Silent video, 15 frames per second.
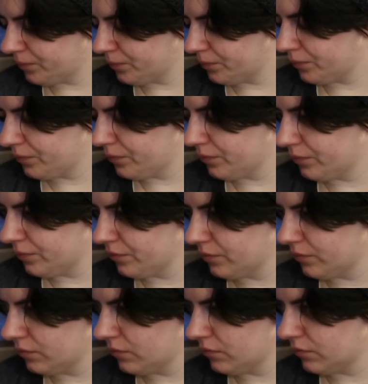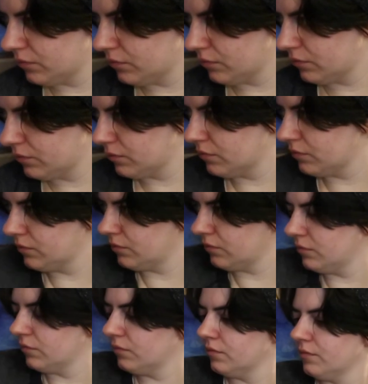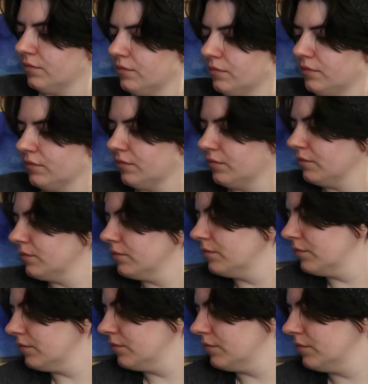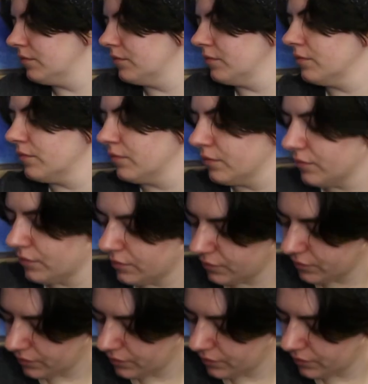[no speech]